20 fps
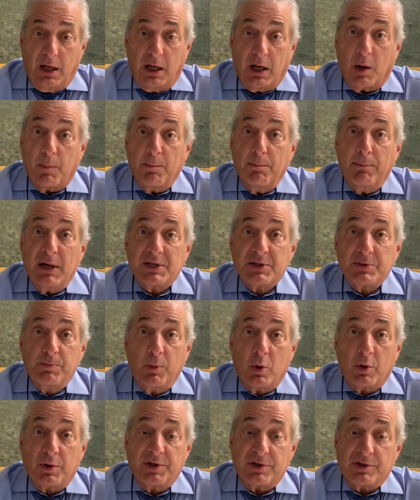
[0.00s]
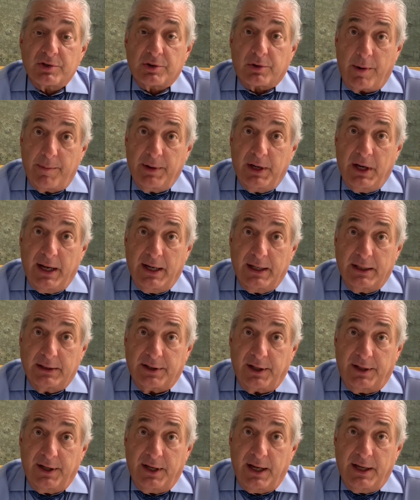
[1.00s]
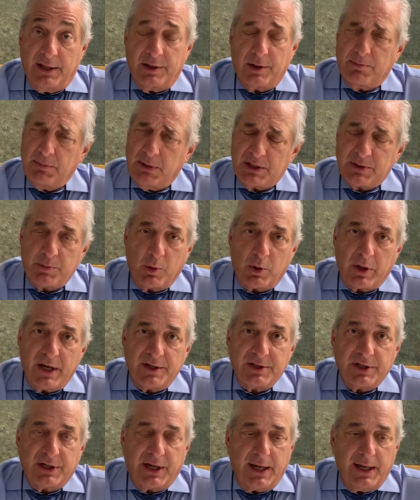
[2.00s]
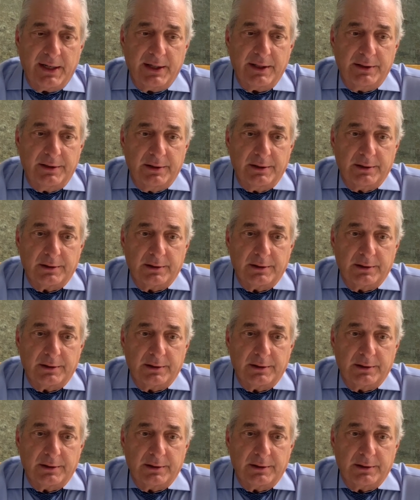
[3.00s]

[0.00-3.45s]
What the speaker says: are much more discriminating today. They're much more educated.